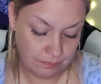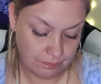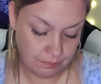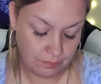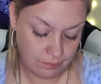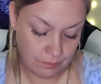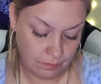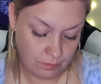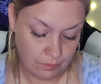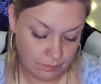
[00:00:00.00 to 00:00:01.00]

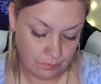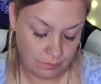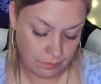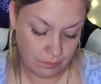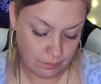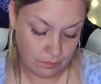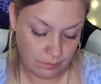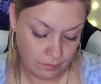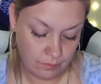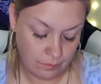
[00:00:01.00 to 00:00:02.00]

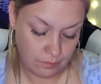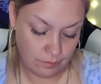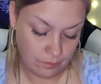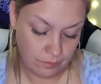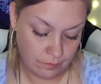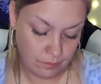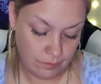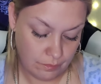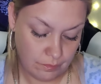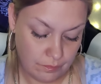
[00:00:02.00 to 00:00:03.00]

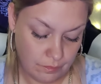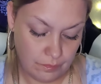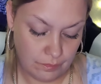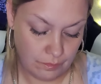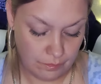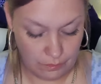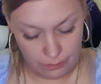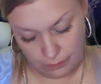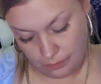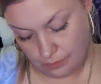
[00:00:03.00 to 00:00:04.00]

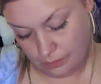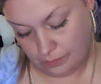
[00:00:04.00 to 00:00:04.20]
No one is speaking in this clip.